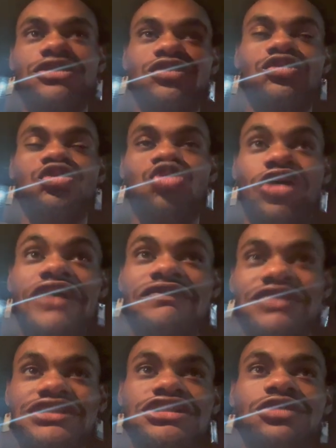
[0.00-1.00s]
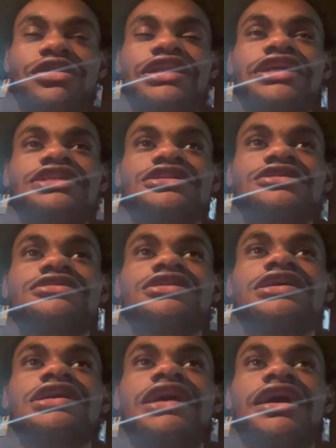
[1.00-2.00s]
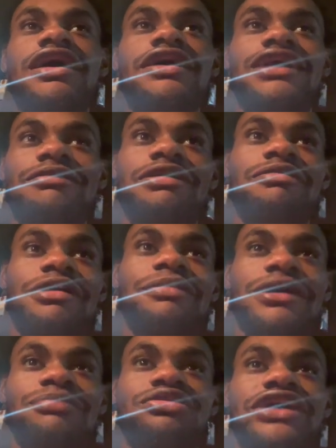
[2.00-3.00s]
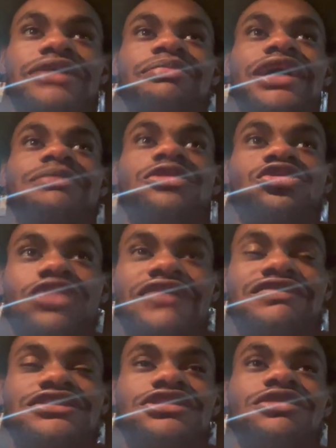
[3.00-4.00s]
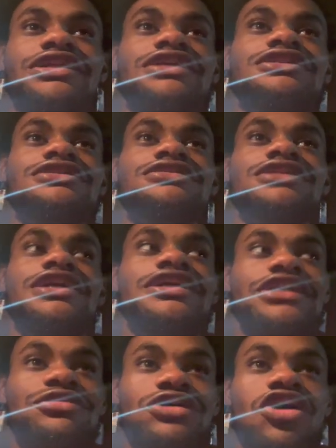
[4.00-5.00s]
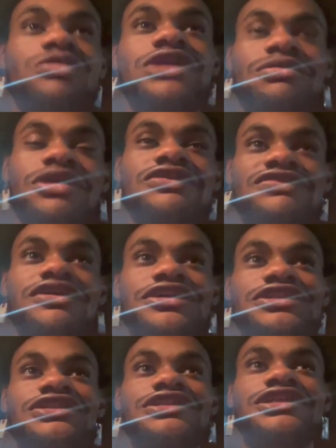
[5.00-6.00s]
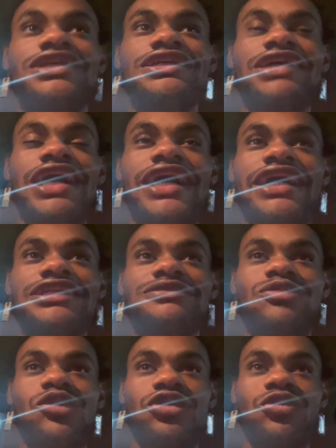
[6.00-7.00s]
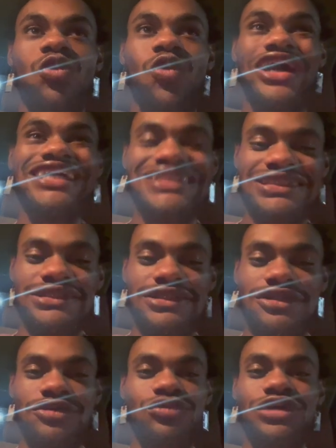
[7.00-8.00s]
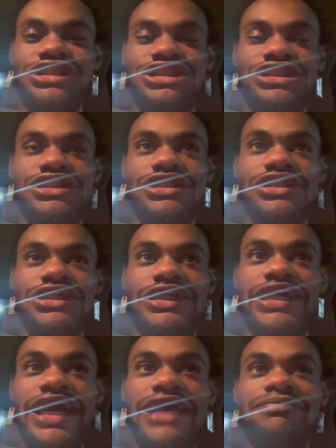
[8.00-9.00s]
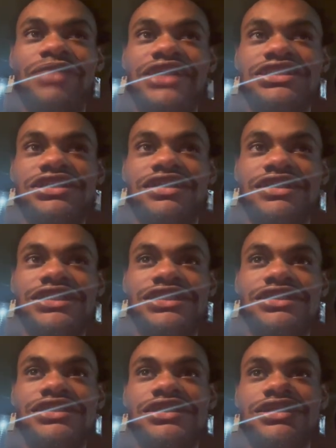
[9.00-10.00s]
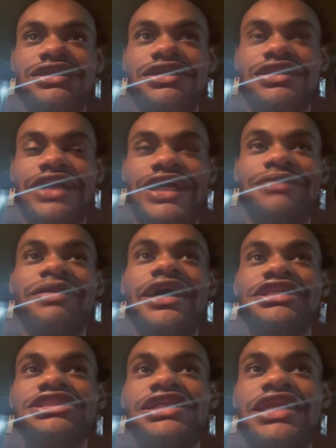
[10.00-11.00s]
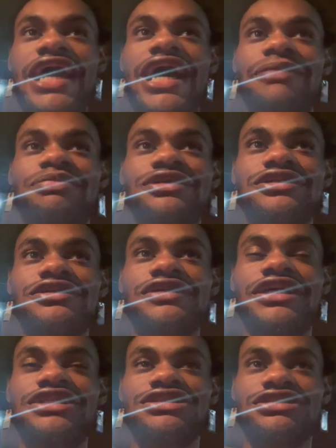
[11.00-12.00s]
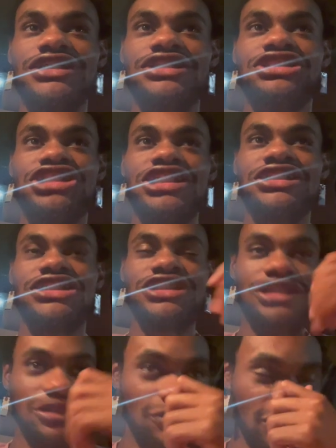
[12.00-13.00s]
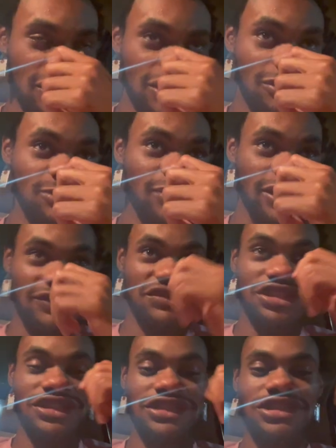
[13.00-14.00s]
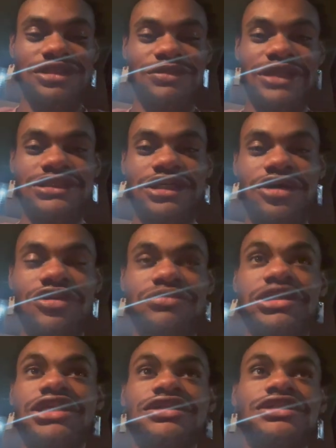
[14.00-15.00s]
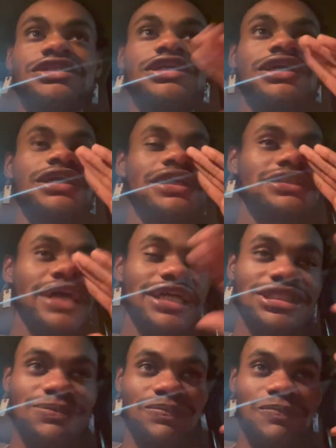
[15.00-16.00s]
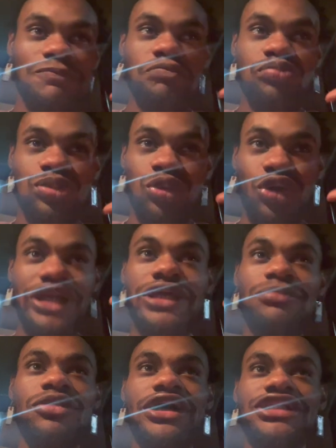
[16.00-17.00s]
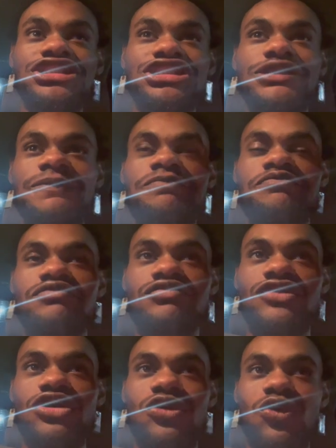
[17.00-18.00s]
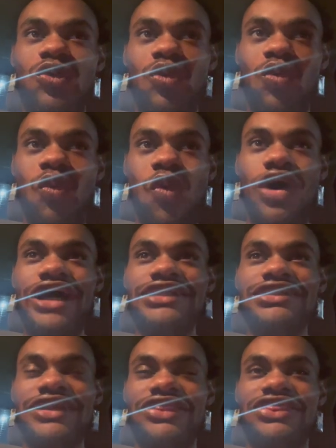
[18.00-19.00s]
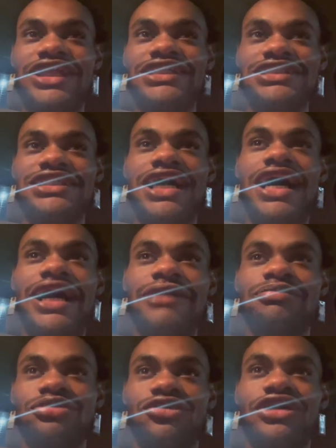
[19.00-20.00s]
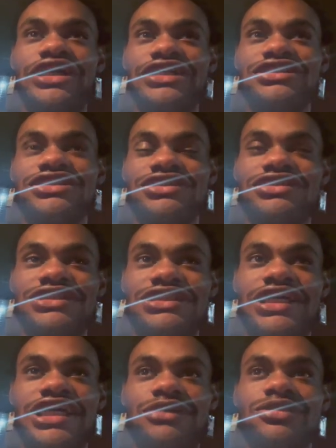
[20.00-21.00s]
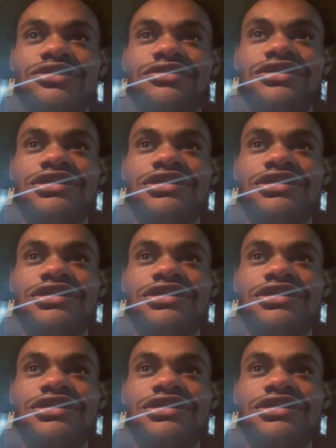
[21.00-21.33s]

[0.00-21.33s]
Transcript: reference the way they do, uh, and I maybe not bring back, but reference the way they do, you would hope that motherfucker has more weight, which he had basically like imagine Nappa and, and GT when he goes back and GT like sends back to hell immediately. That's pretty much what this guy brings to the table.